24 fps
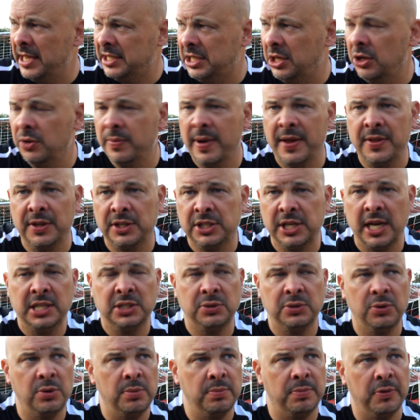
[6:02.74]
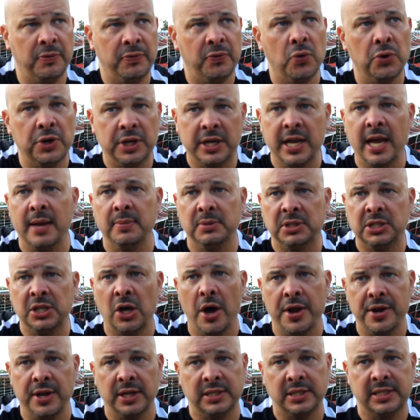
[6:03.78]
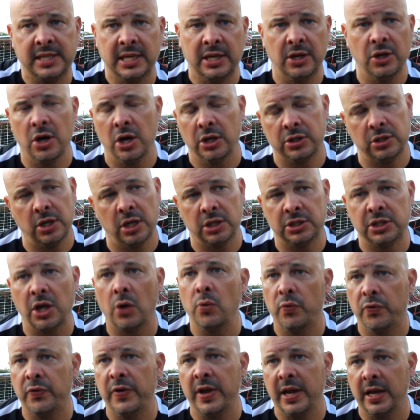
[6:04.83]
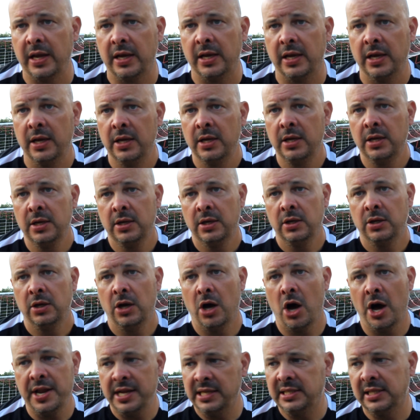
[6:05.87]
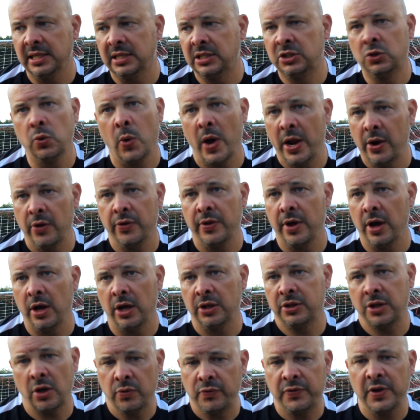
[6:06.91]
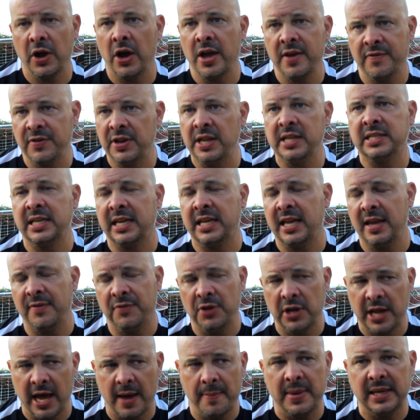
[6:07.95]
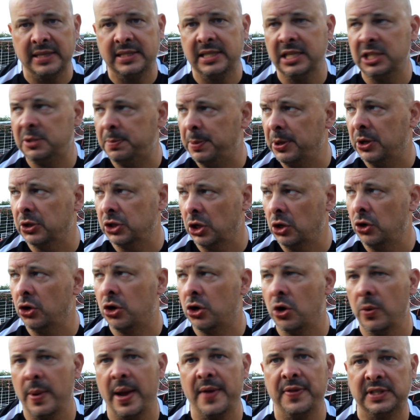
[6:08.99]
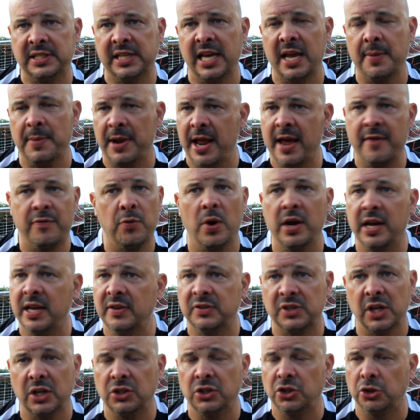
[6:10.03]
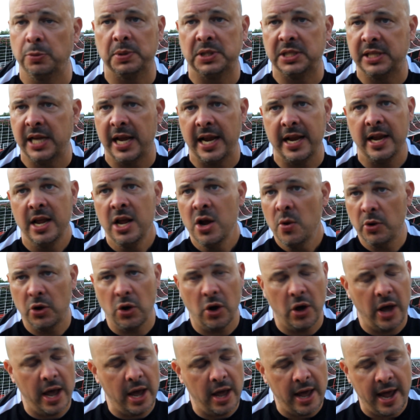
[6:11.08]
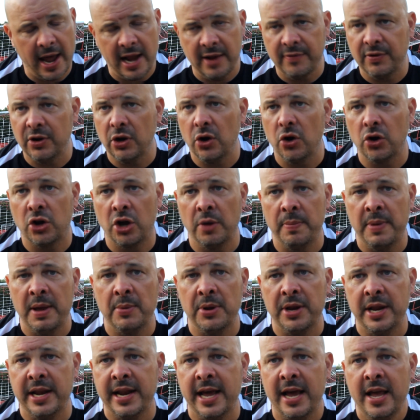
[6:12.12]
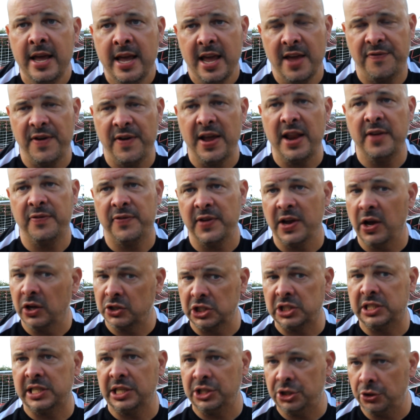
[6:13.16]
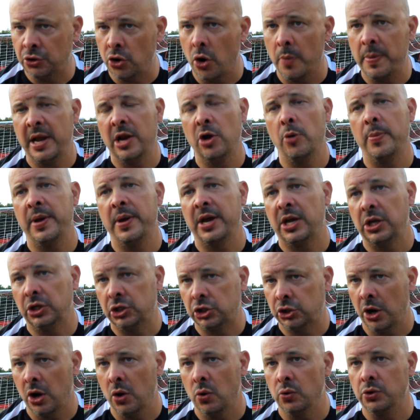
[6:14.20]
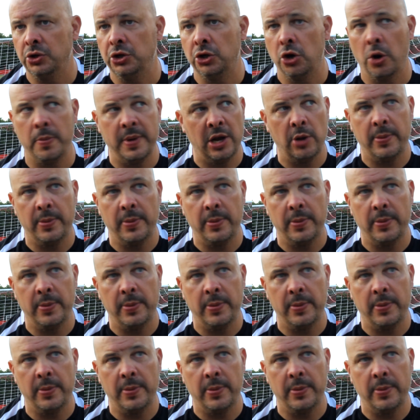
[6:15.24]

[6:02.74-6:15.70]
actually looked around the change room before the game started and I said, look, I, I don't think I need to dwell on. I don't think I even need to give you that message because I look around the team and everyone gives 100%. Got a hell of a lot of commitment. And if anything, I just said you've got to be a little bit controlled. Yeah. You've got to be a